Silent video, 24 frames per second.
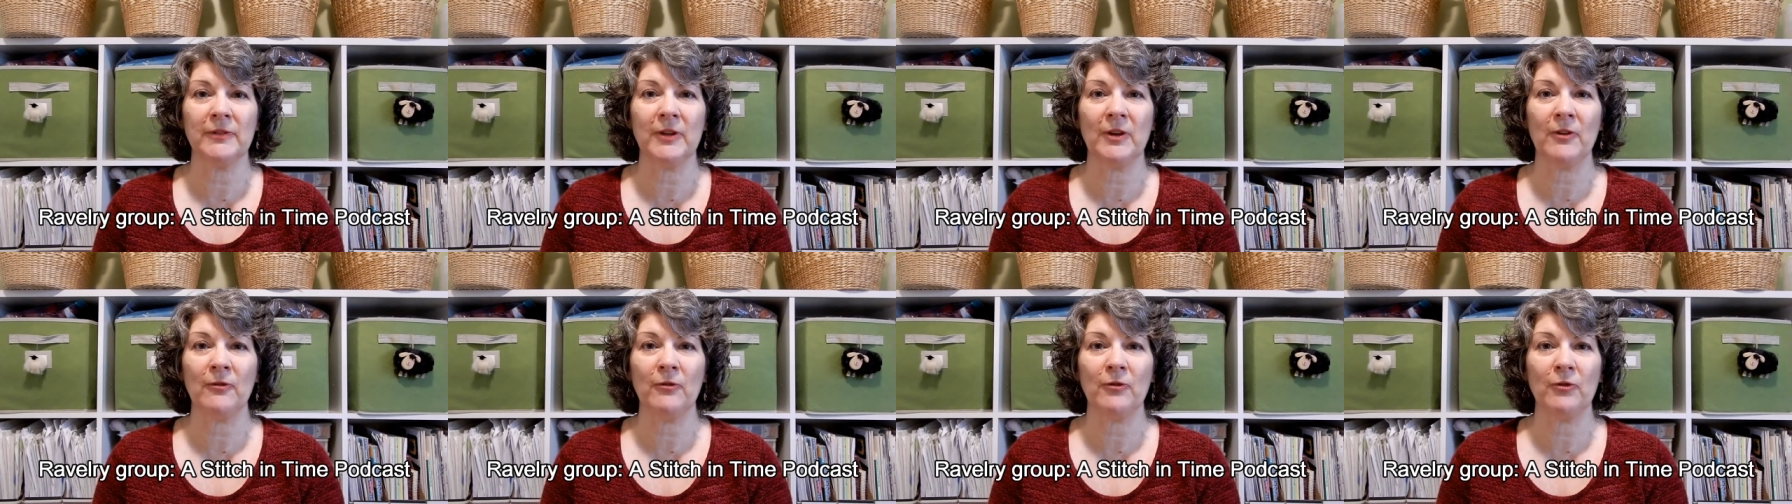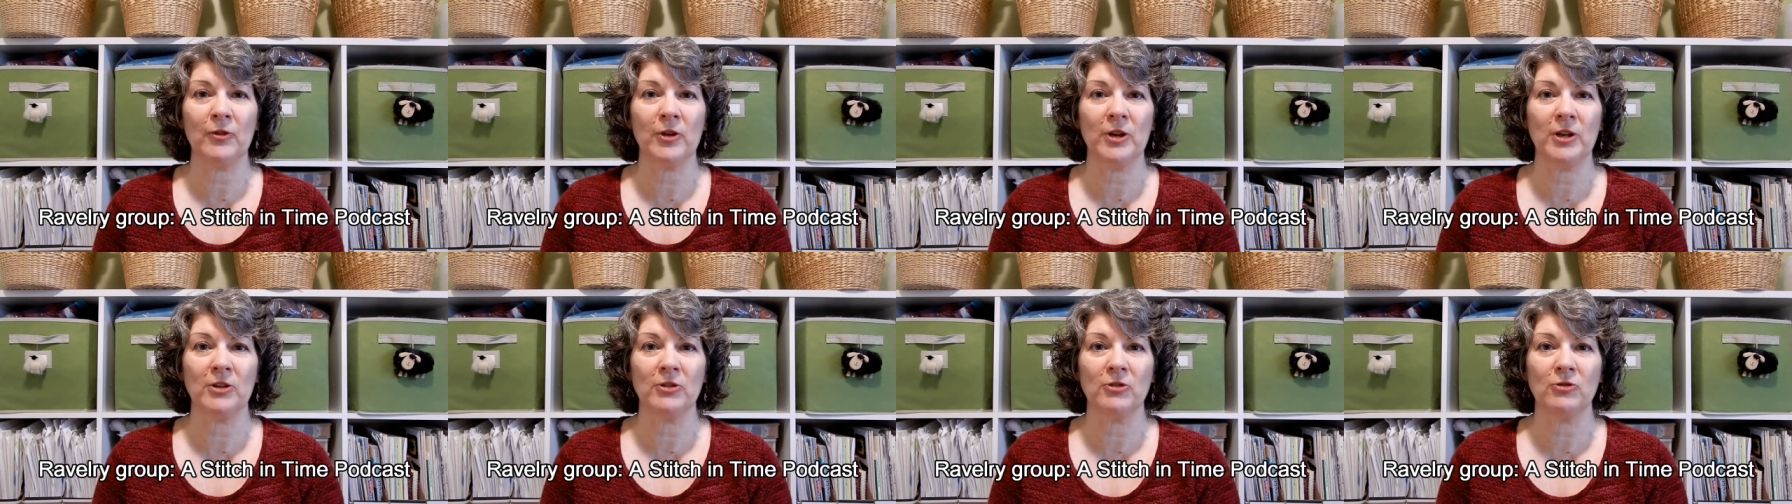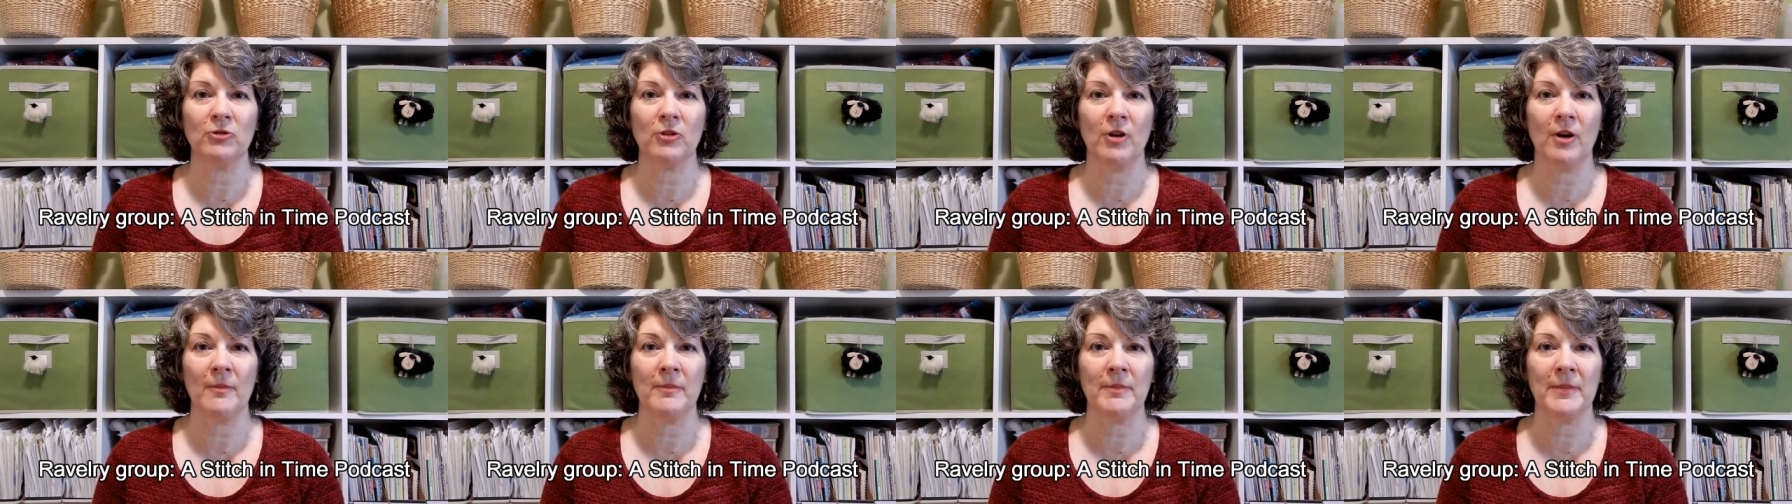feel free
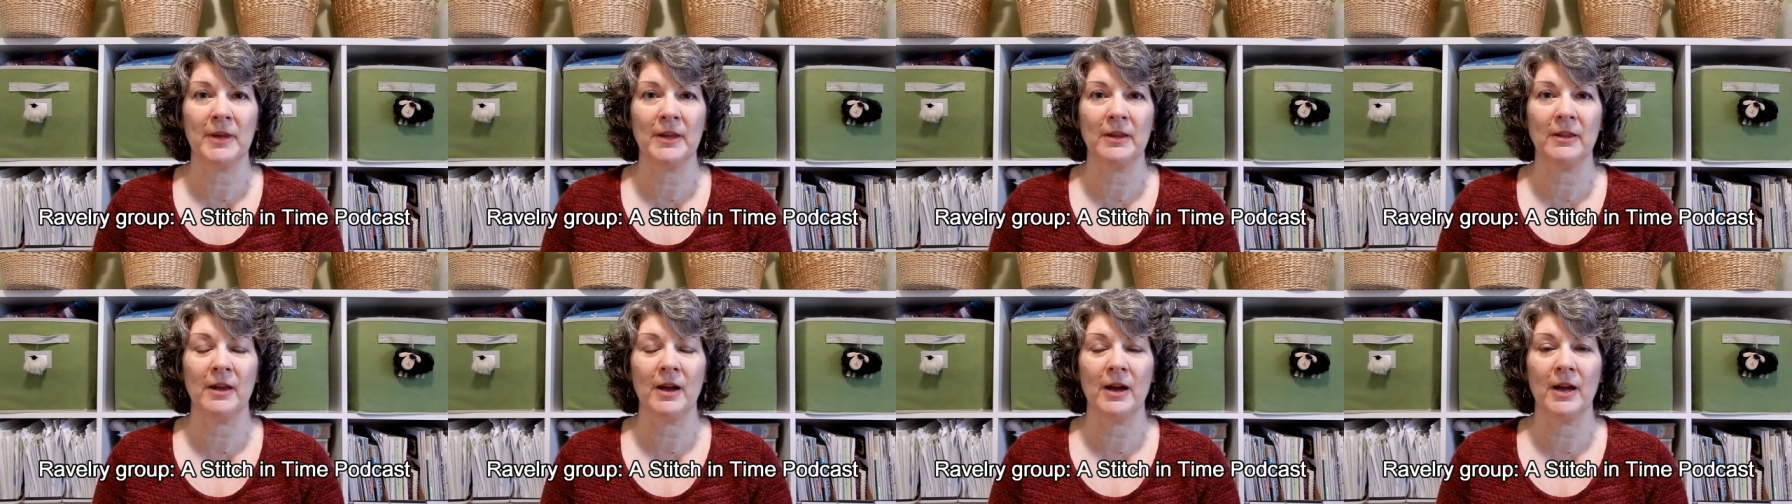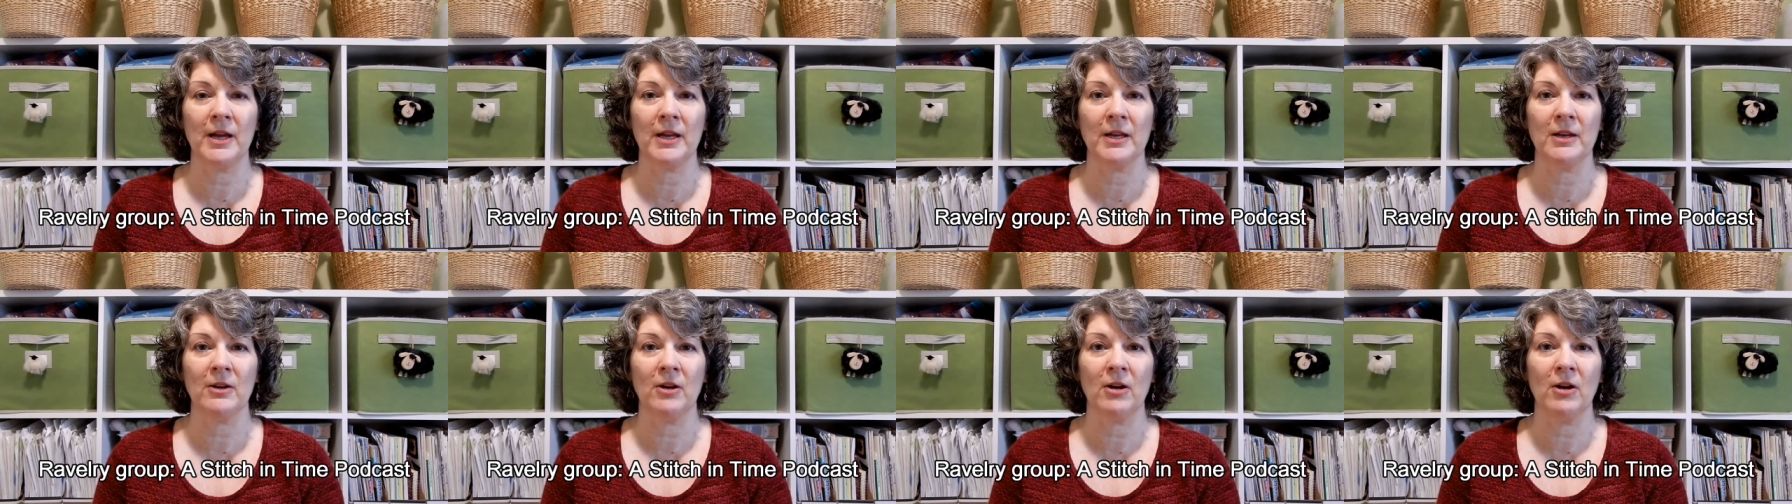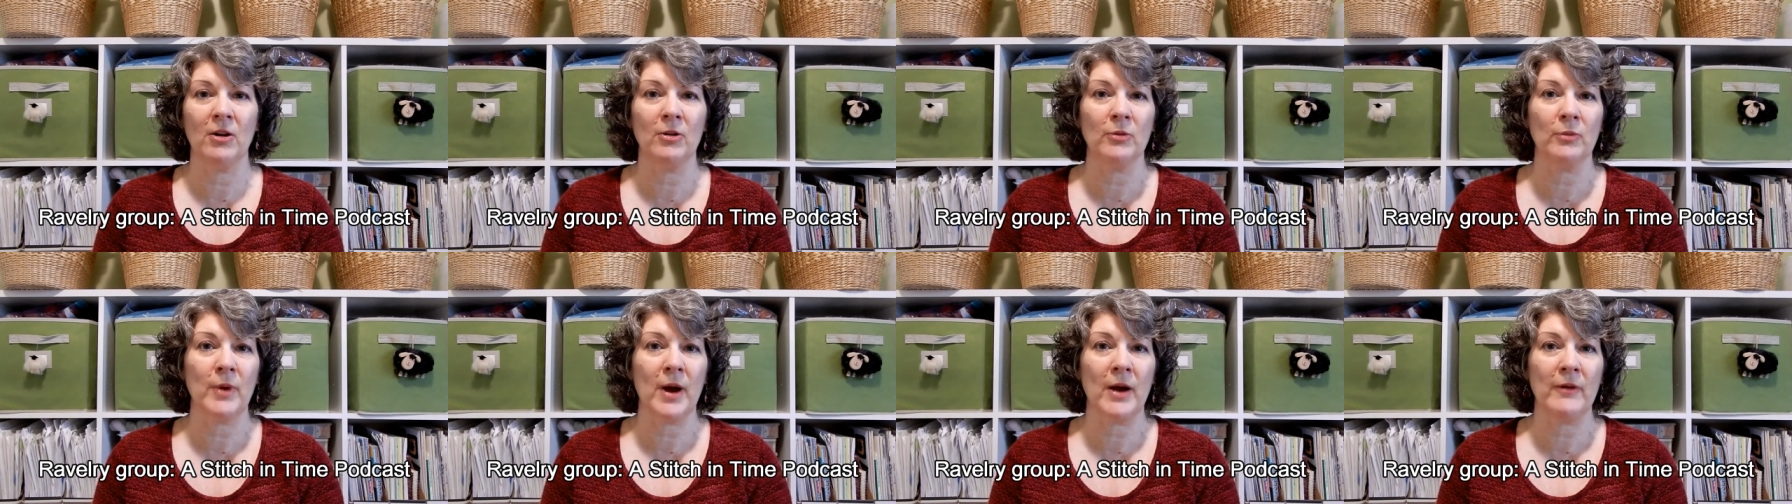to drop me a line
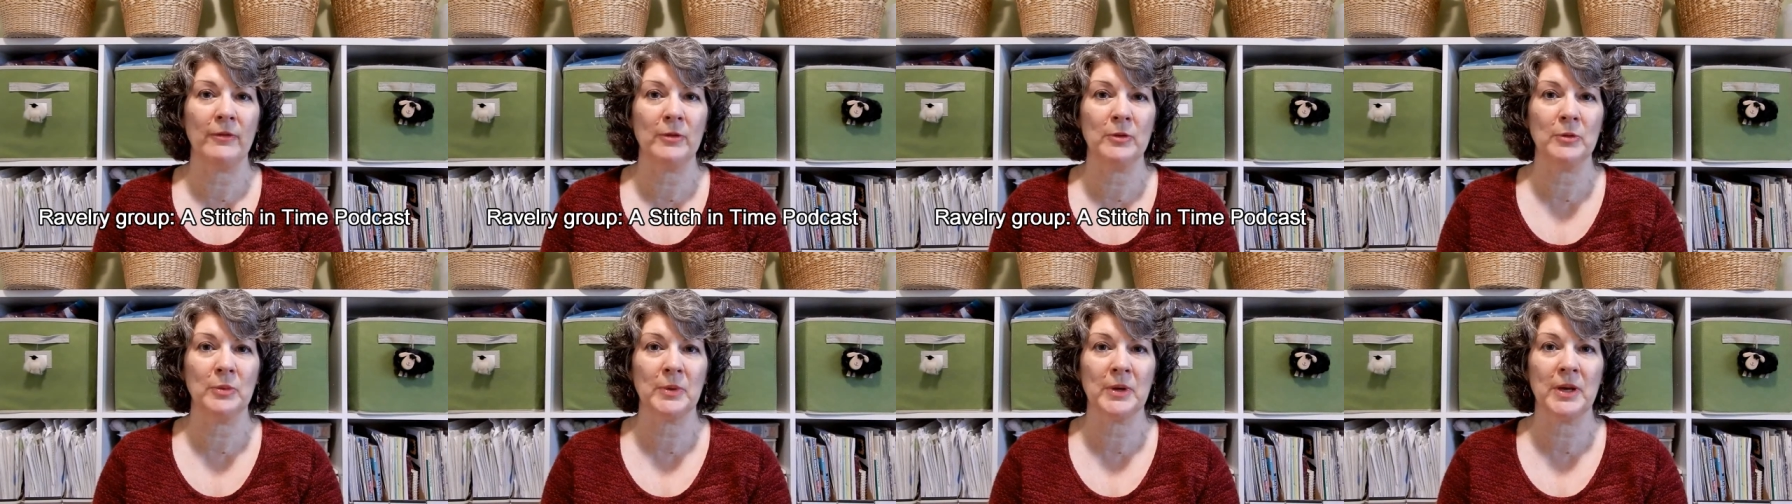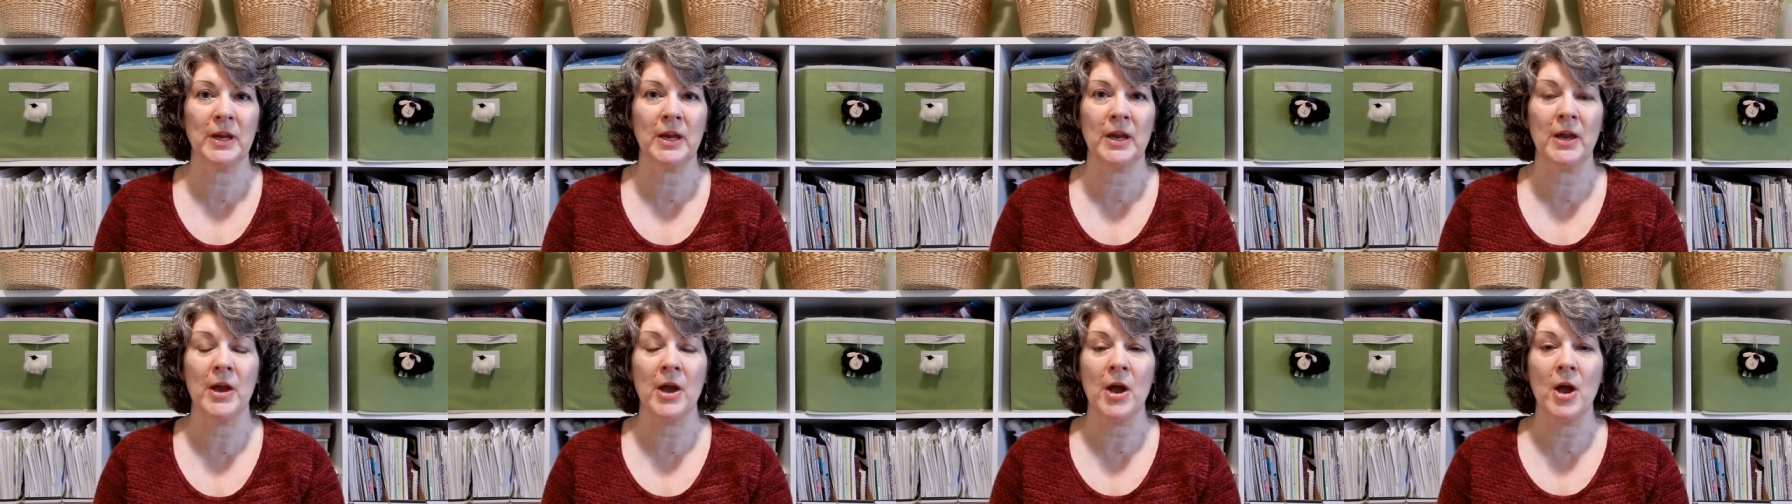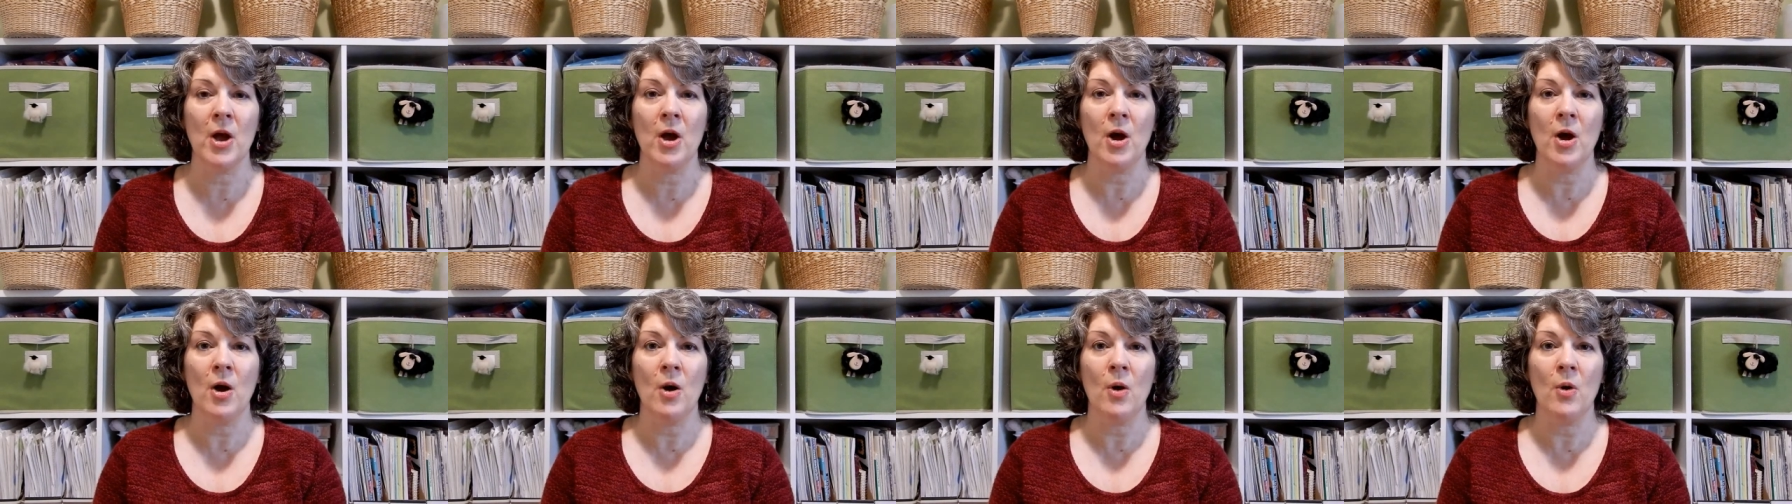on Ravelry